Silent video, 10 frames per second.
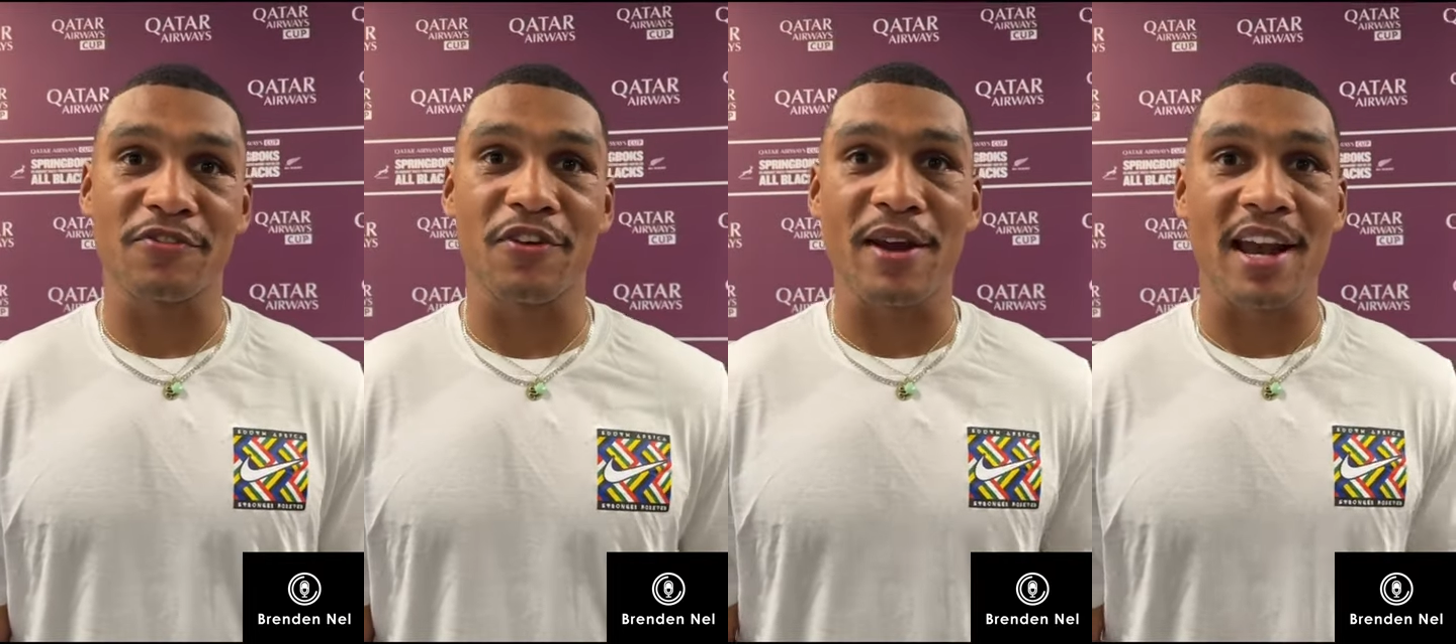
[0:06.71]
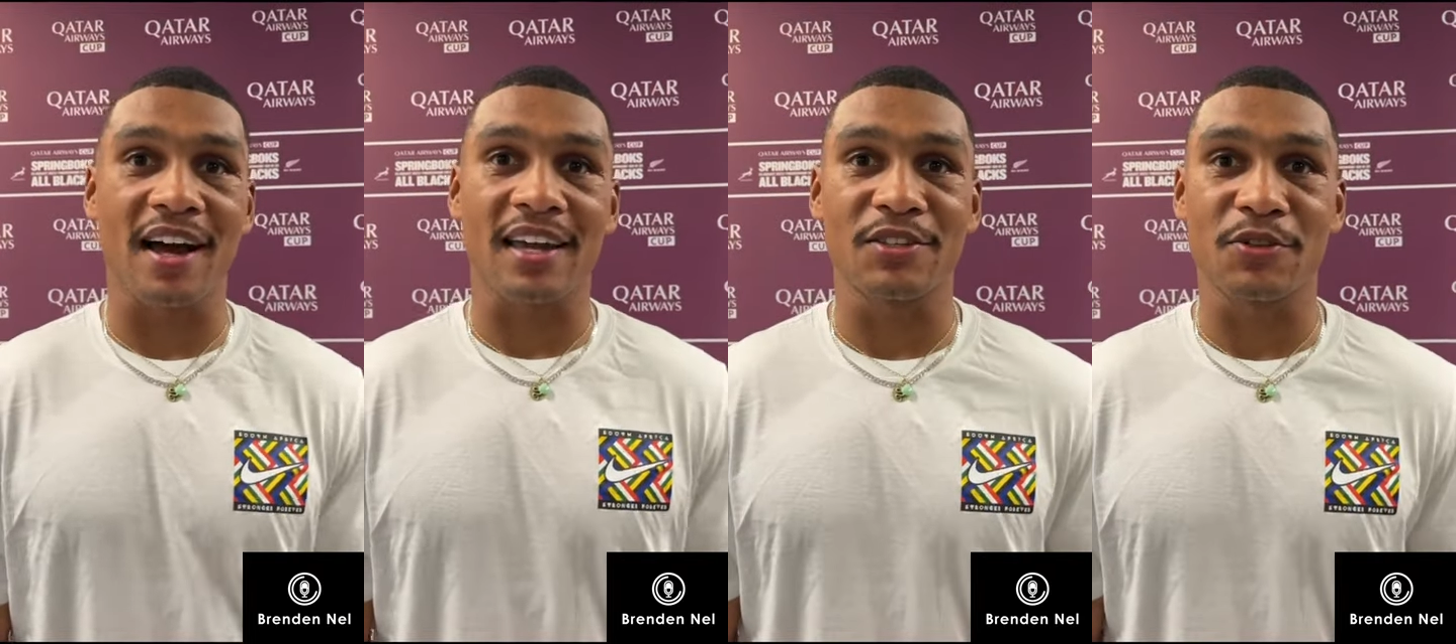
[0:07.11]
we're very
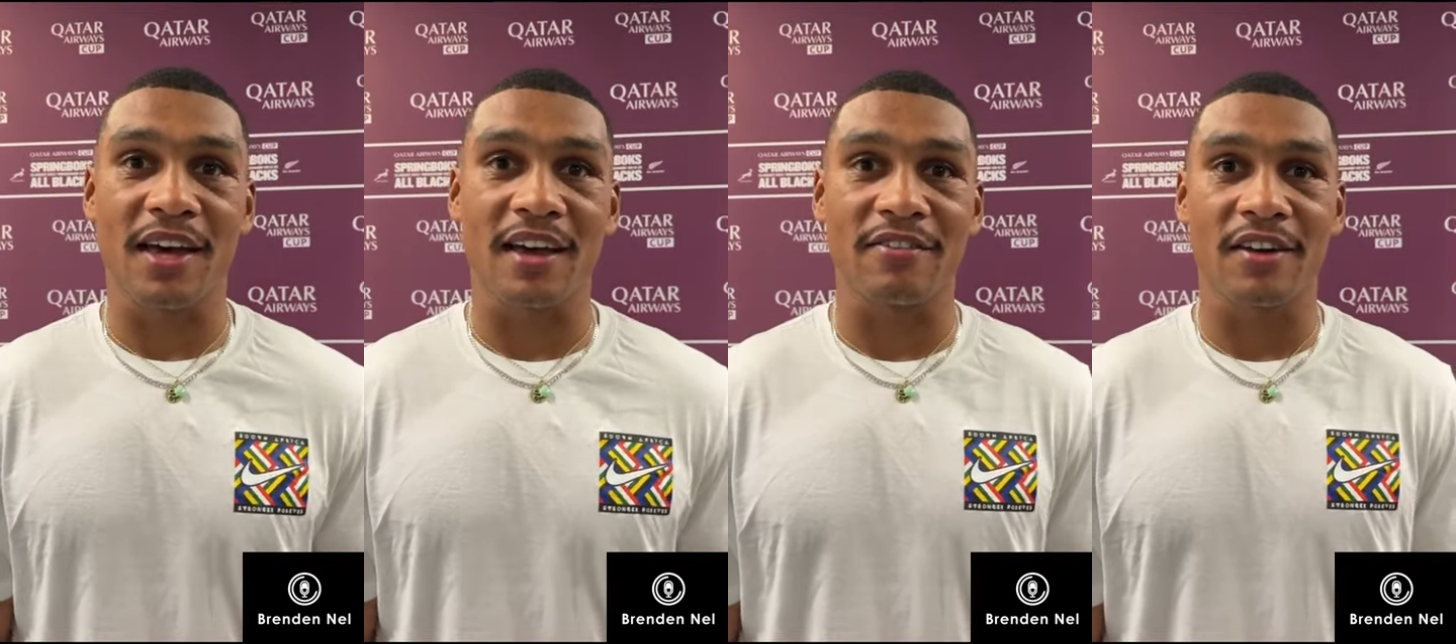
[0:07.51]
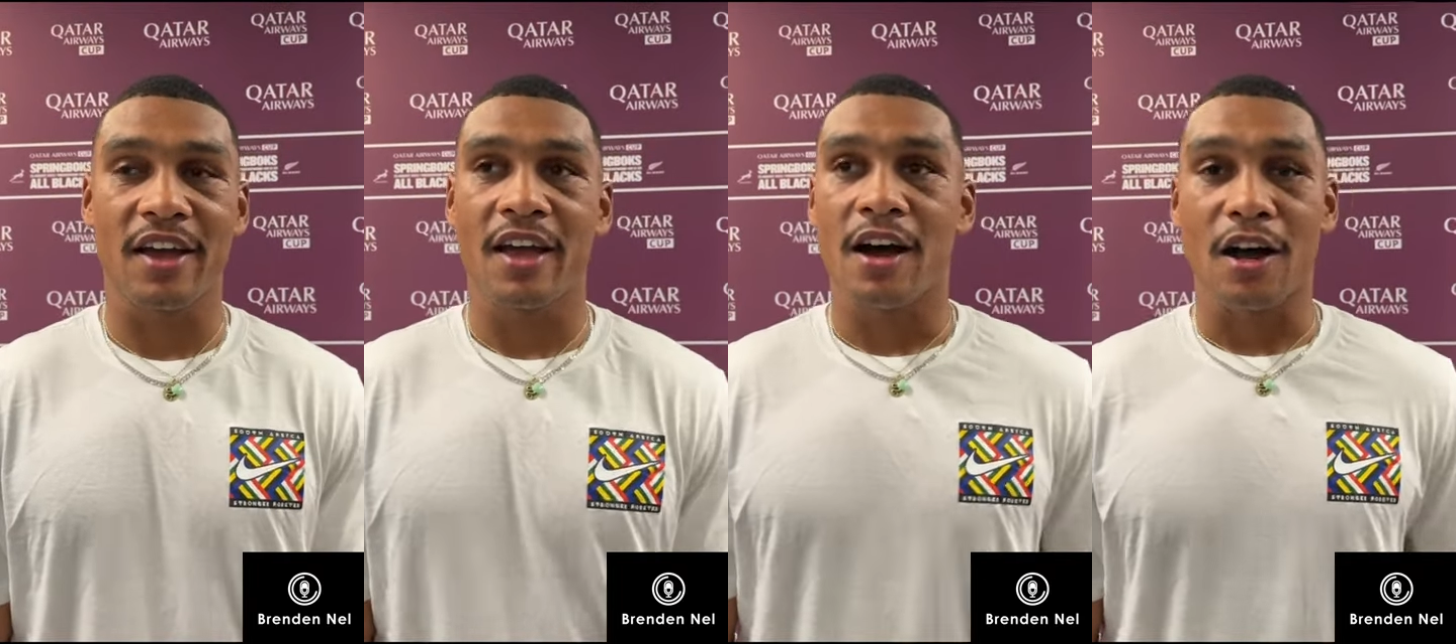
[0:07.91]
lucky to
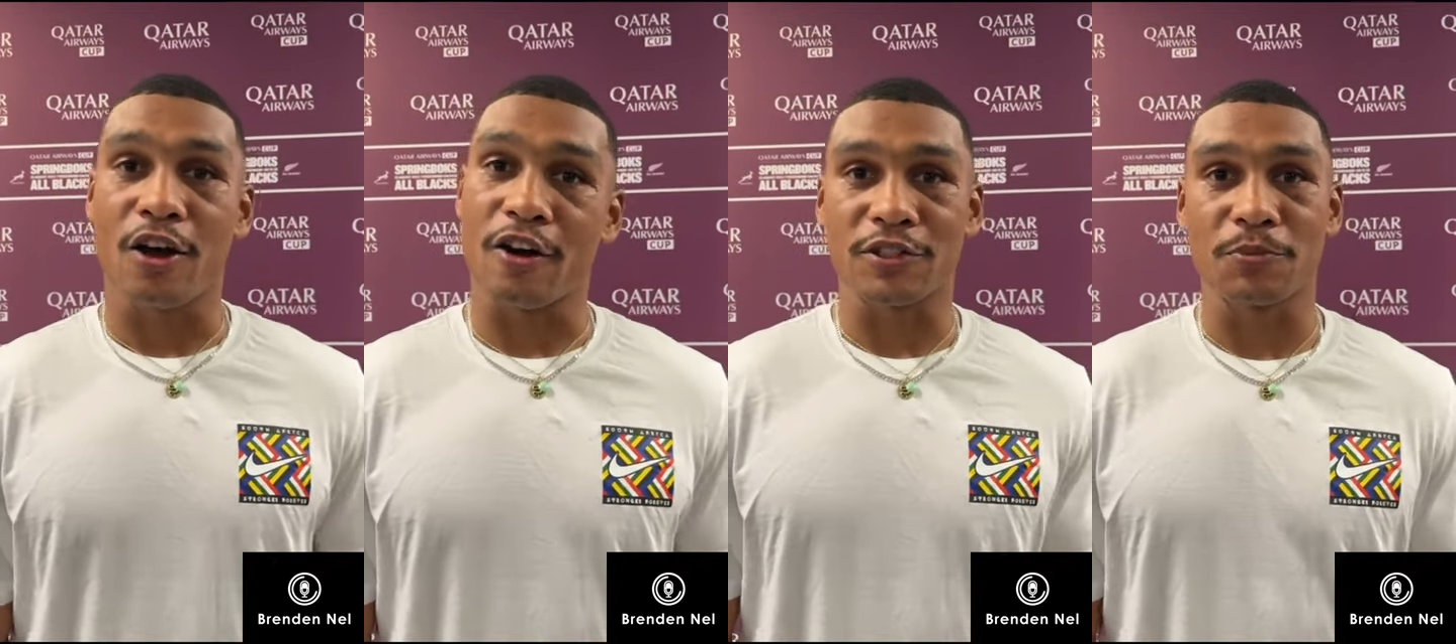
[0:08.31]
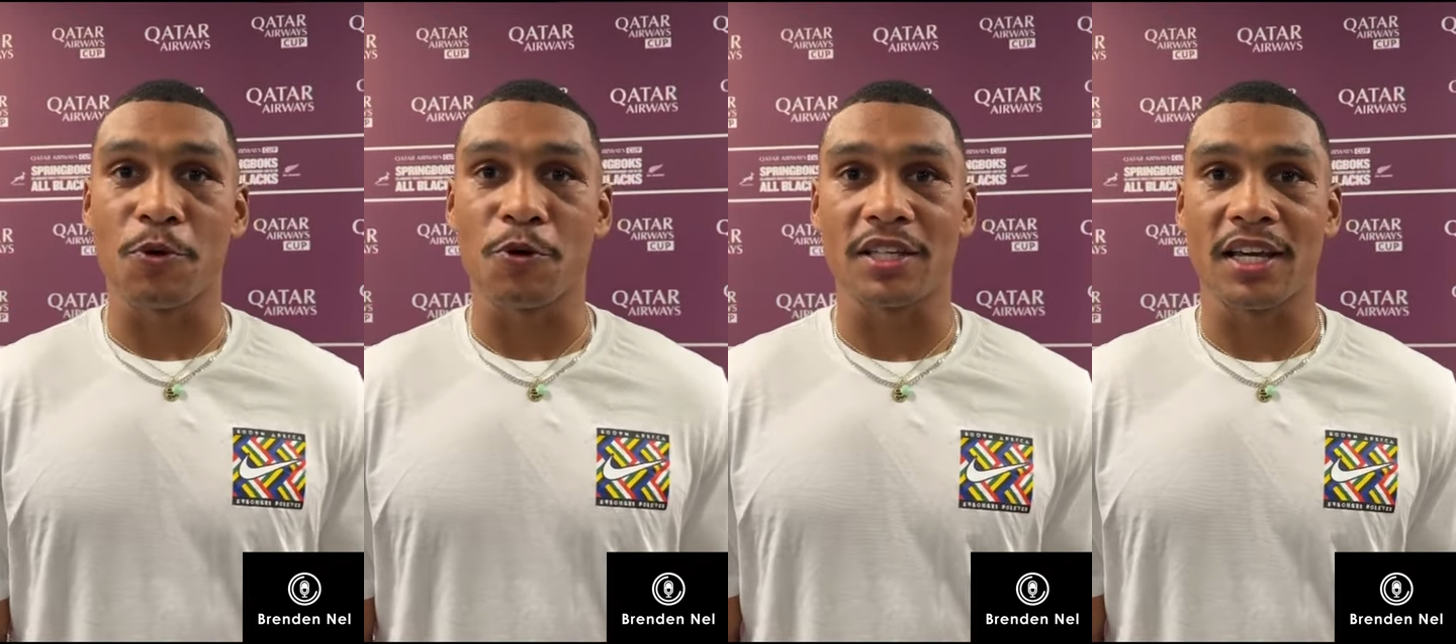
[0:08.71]
have a lot of support